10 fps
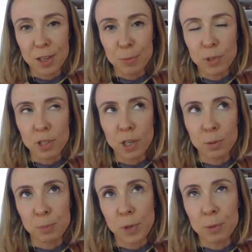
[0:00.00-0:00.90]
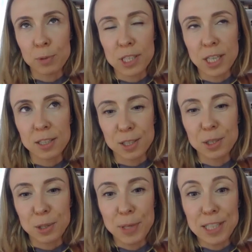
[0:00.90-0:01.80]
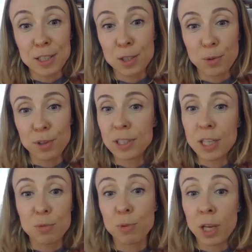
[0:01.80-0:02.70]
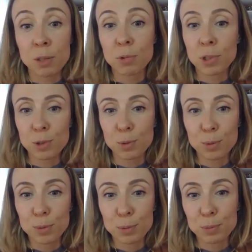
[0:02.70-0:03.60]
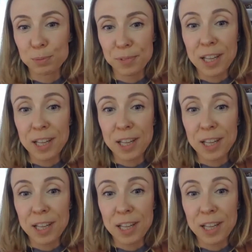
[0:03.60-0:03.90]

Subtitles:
I would say it's quite easy to organize for anyone who